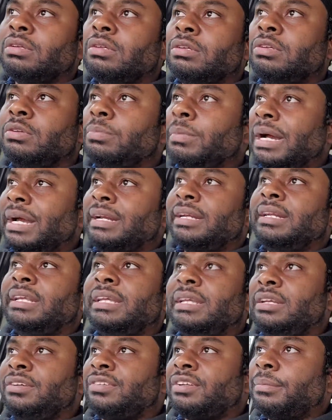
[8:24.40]
you might
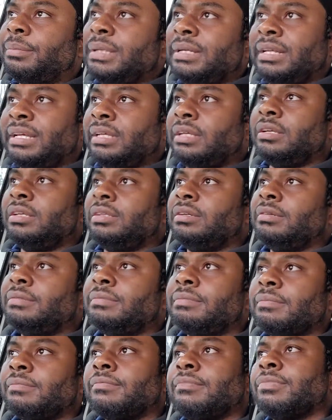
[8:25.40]
need some of that.
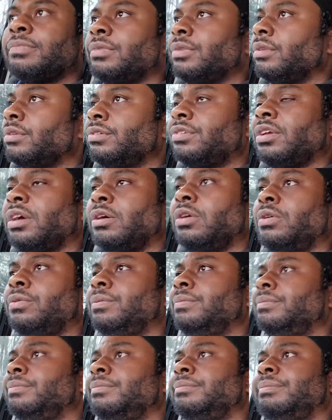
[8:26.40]
So,
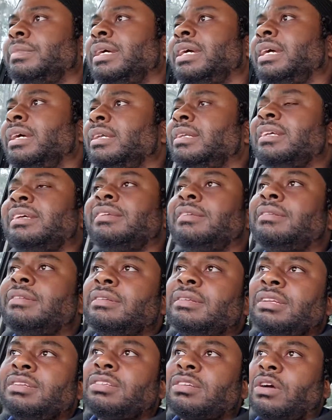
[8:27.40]
man, this,
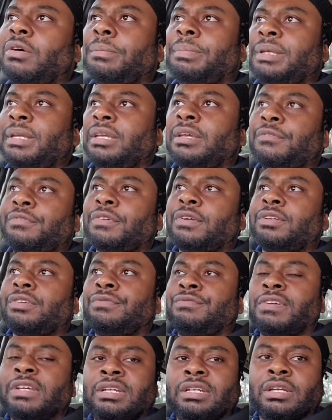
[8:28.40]
this gonna be it for this
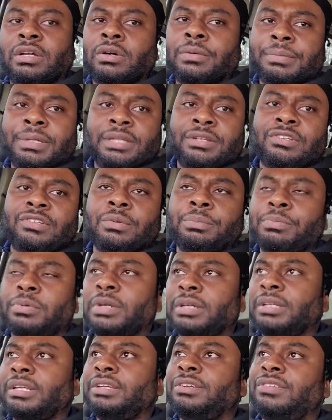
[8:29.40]
video, man. It's your
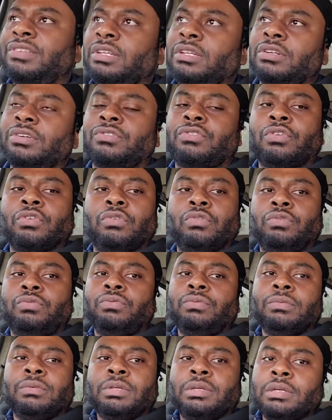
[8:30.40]
boy DC The Truth.
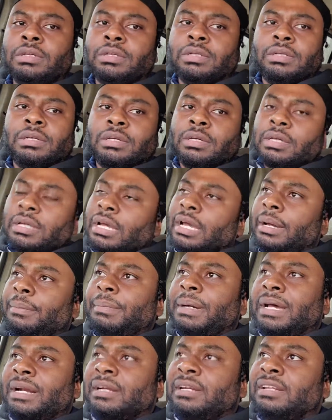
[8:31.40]
I'm
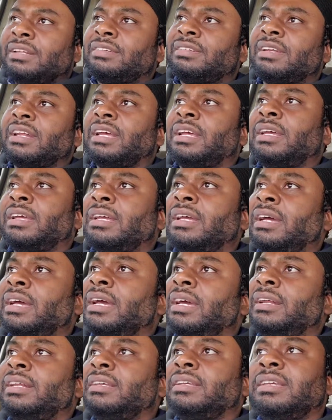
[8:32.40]
out of this thing. I
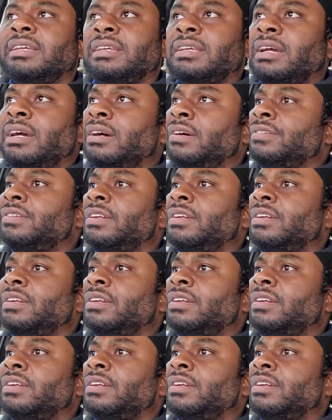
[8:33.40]
had to give y'all